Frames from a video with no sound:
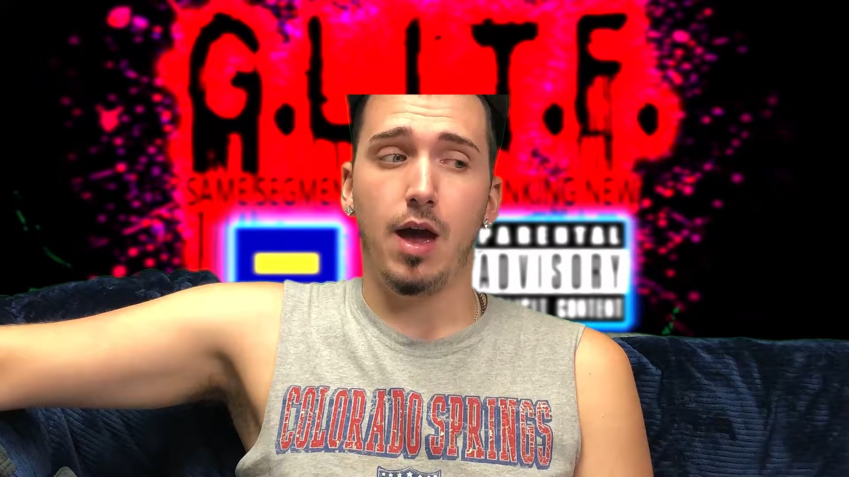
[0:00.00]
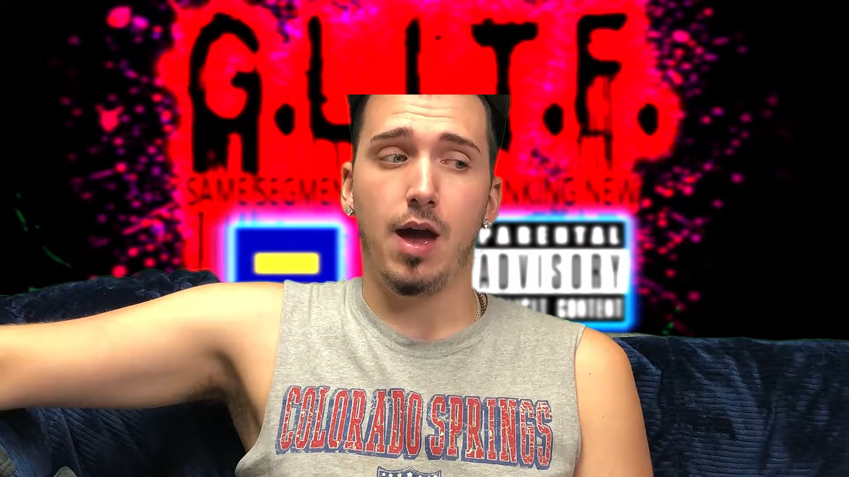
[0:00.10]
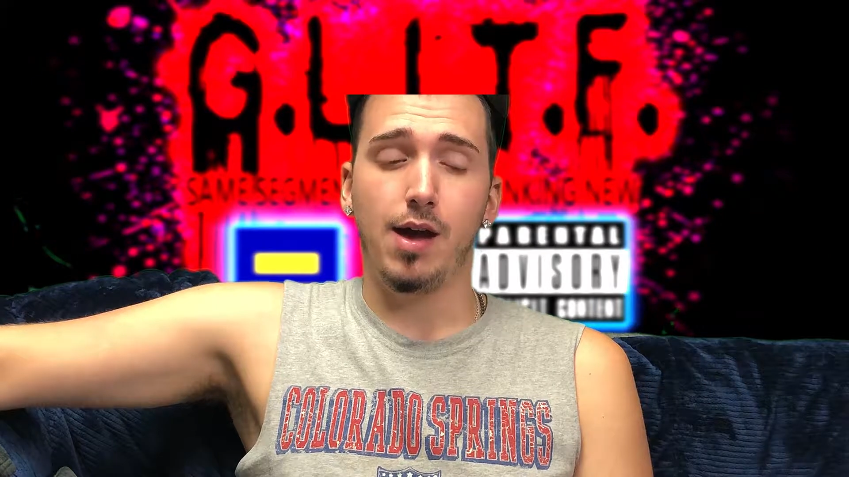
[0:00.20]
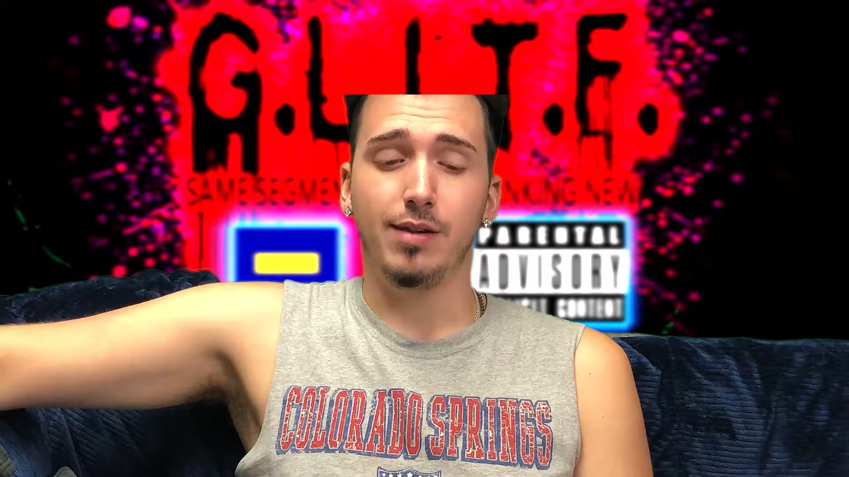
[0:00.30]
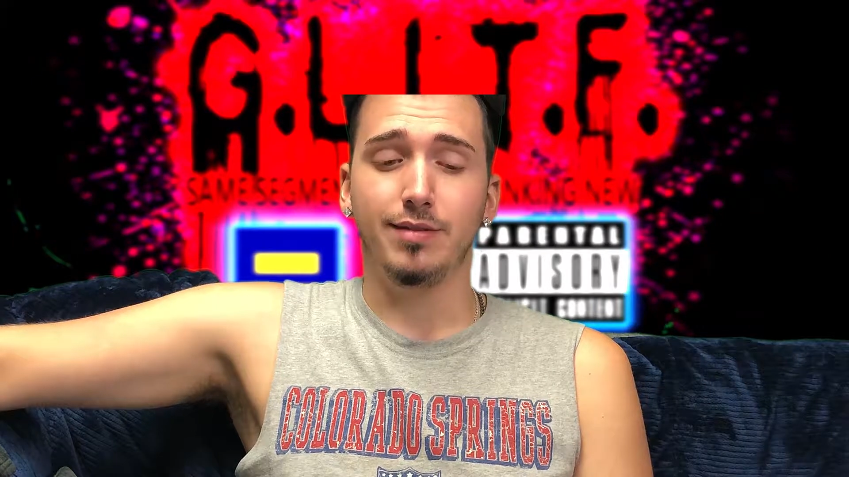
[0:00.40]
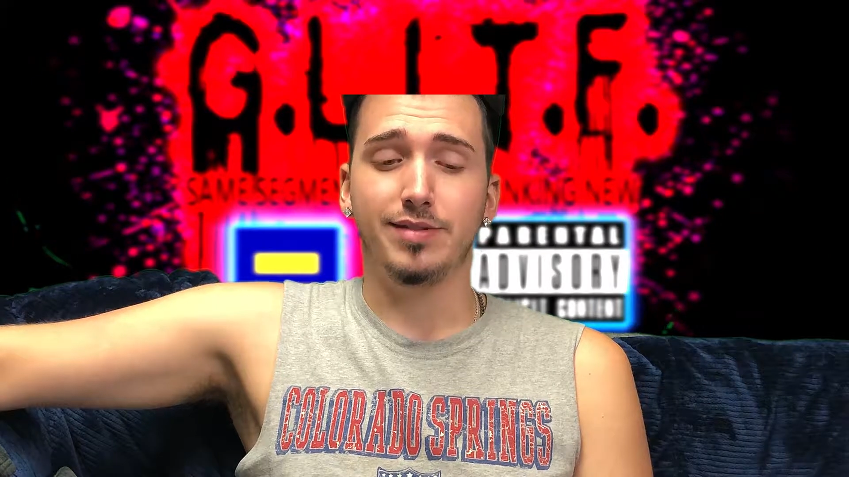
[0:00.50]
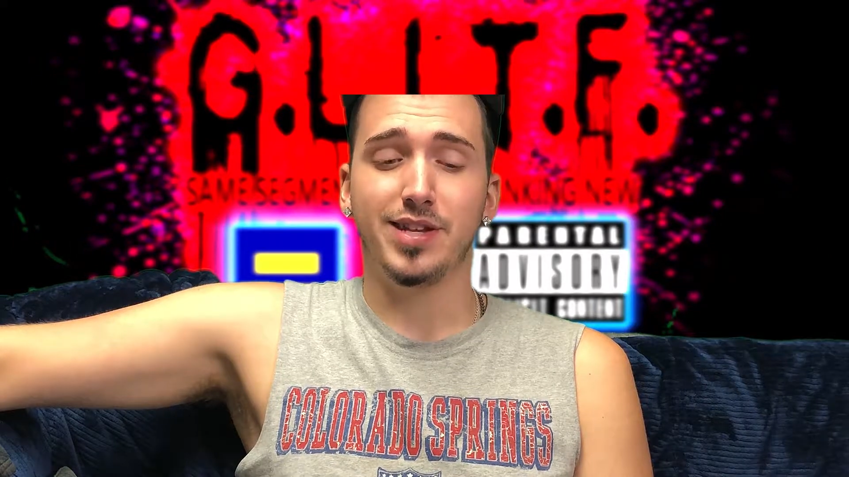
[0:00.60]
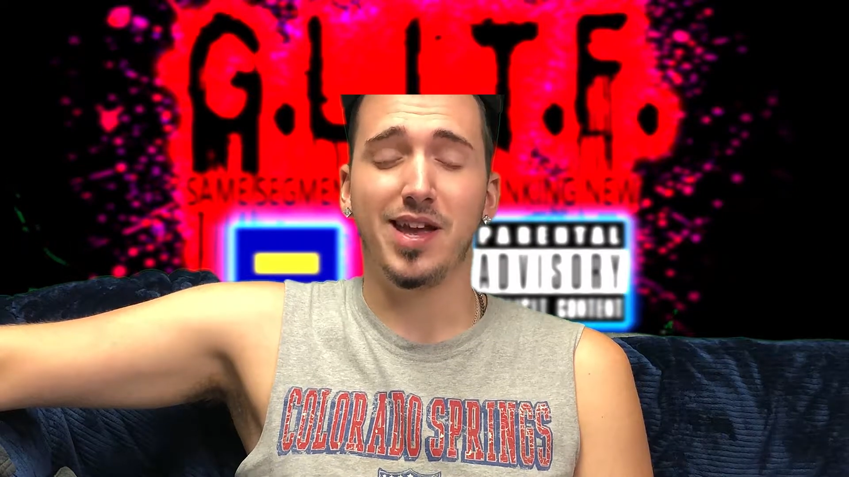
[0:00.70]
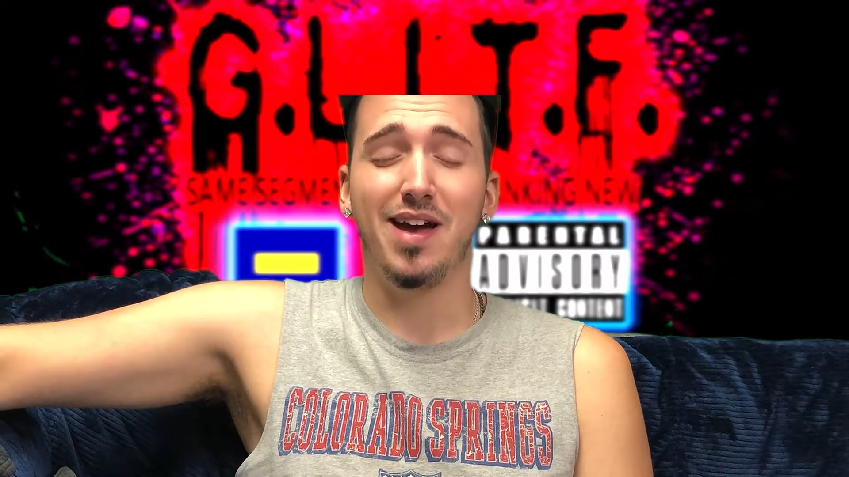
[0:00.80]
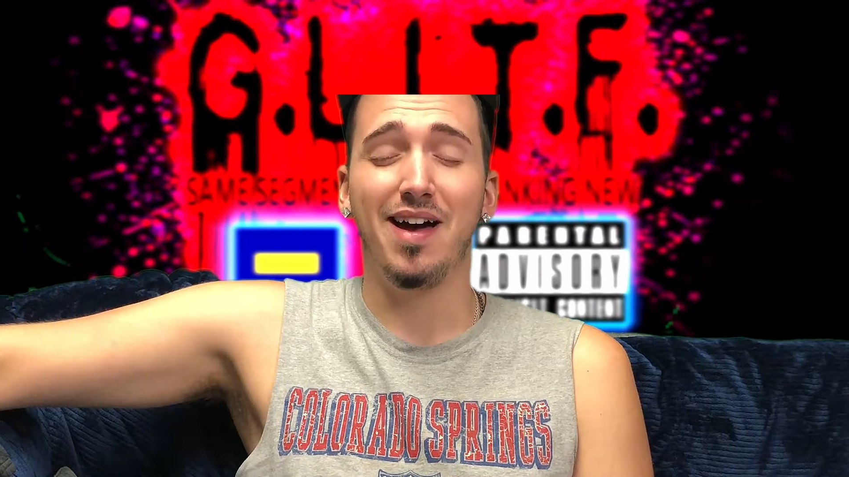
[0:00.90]

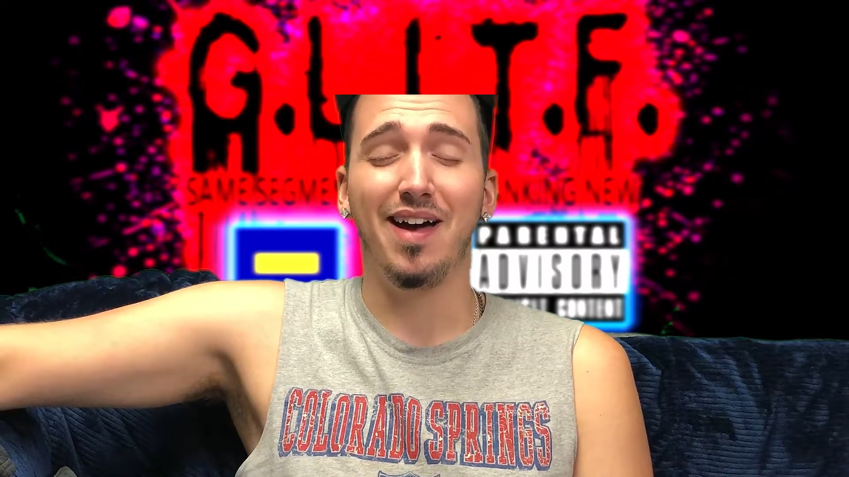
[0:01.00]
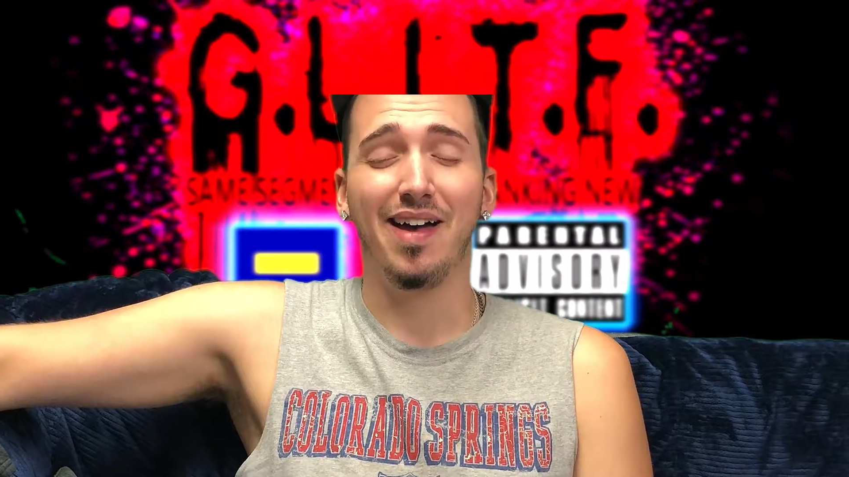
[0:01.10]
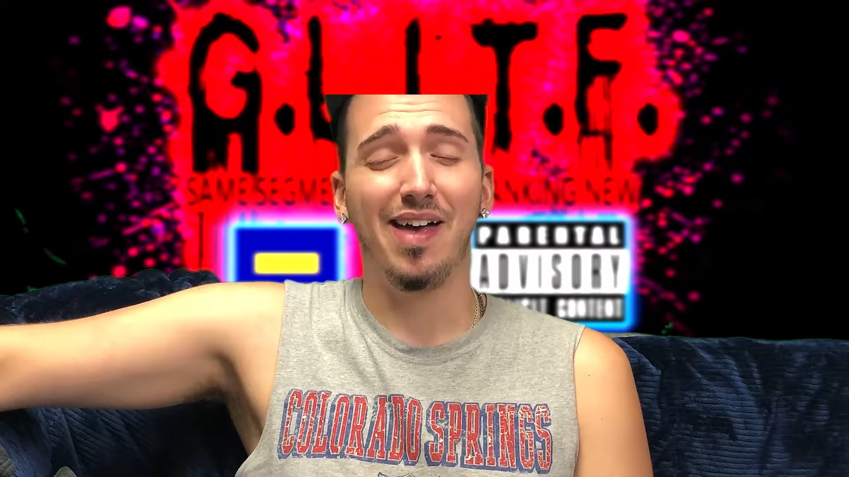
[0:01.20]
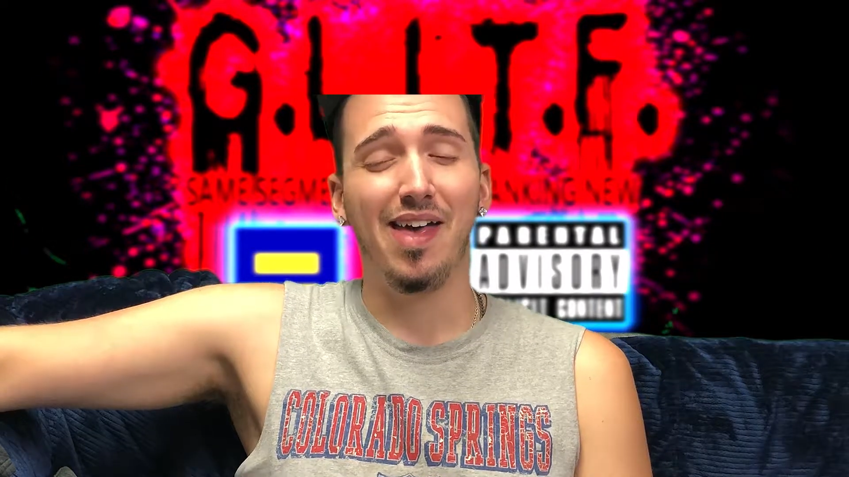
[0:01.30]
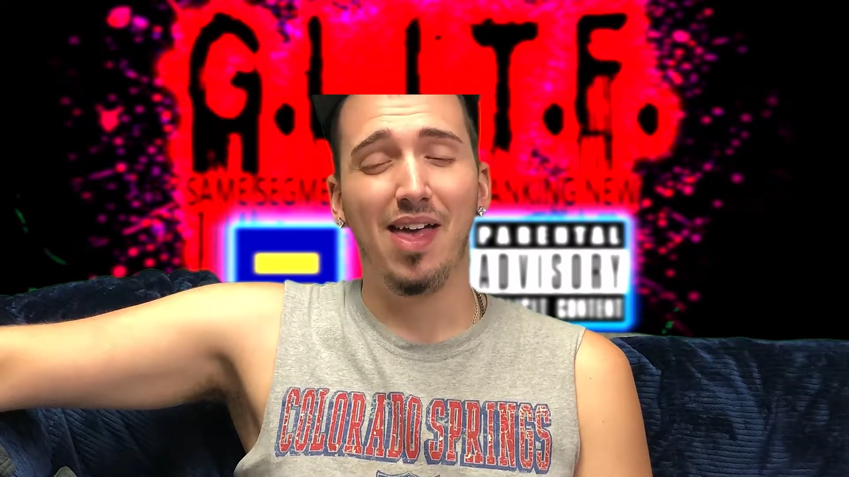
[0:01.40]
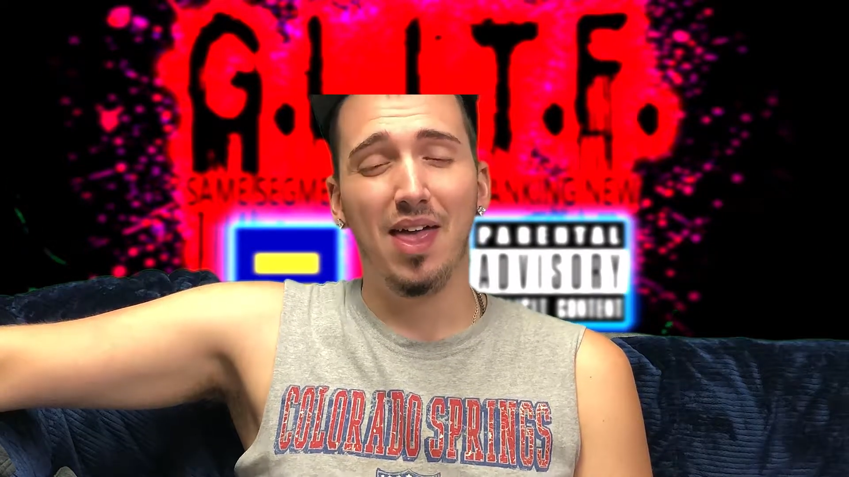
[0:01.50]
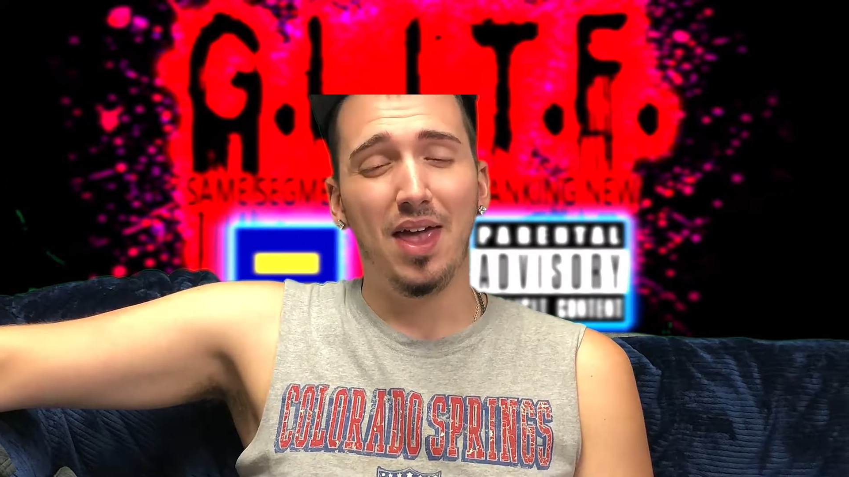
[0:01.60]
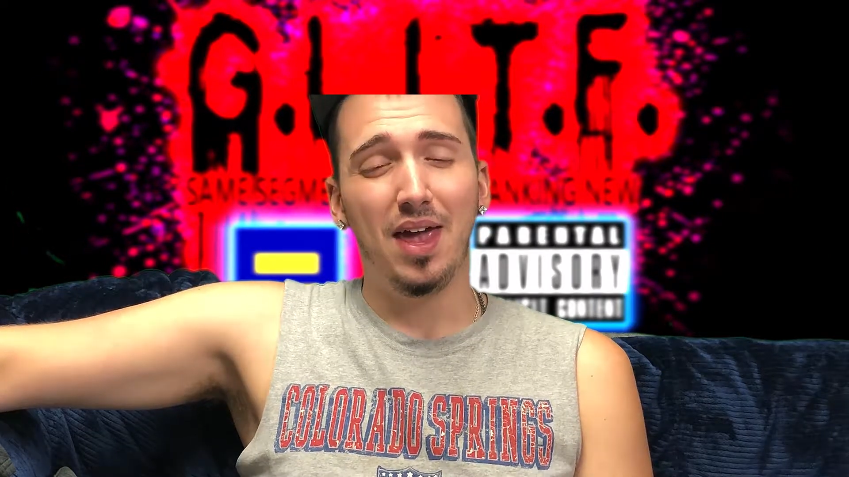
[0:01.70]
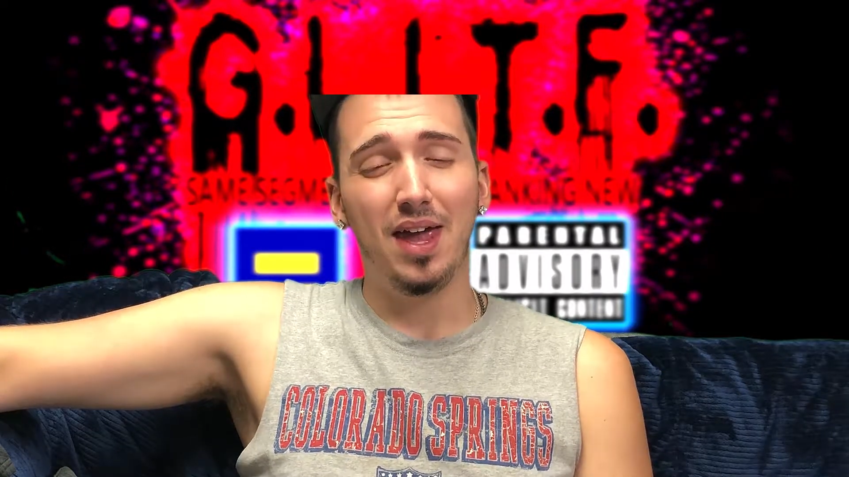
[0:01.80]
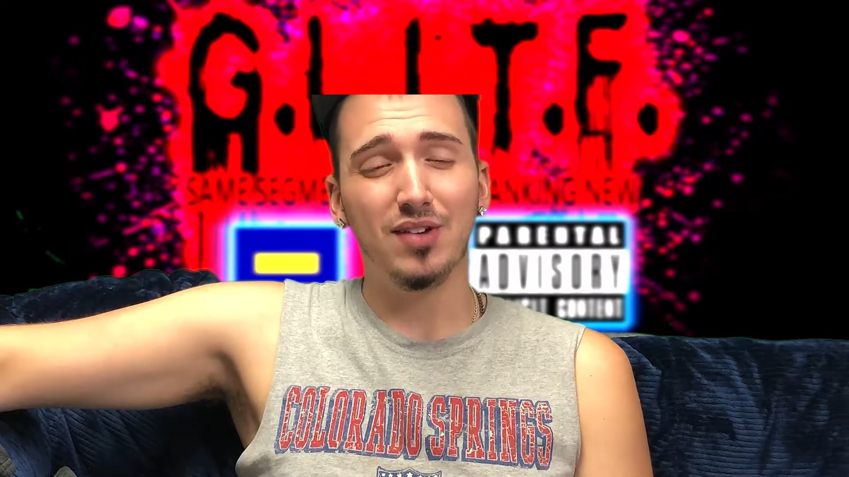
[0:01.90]
And
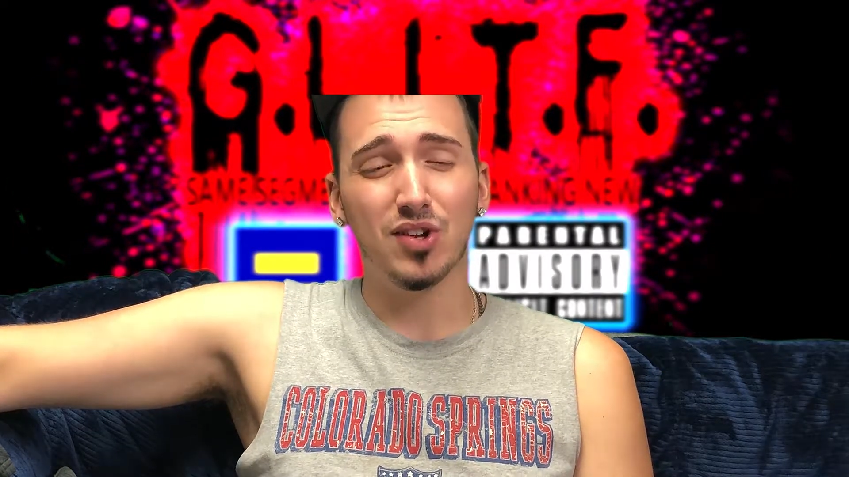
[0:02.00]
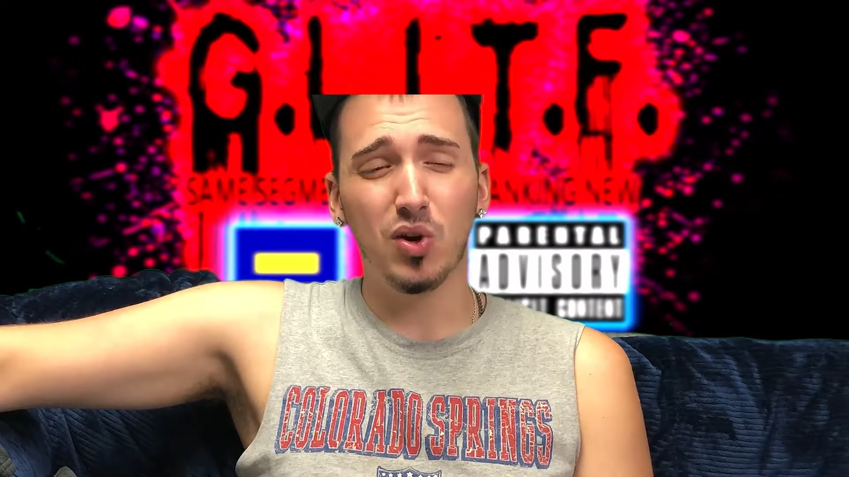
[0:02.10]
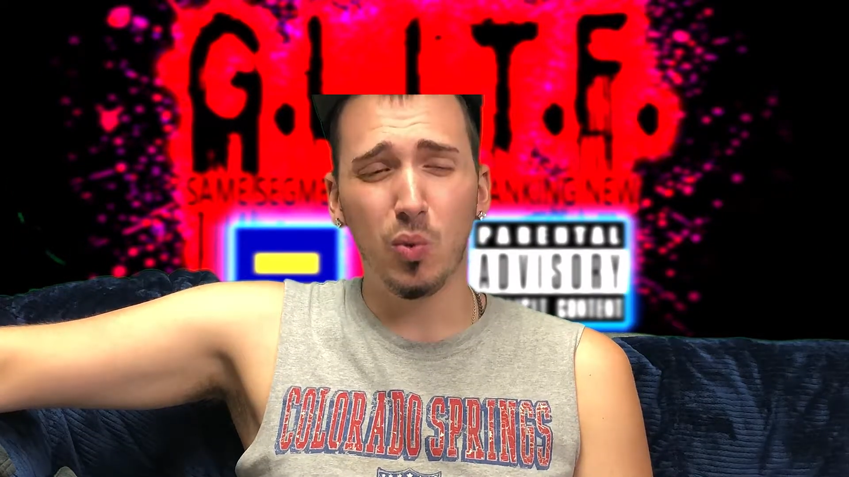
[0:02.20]
it's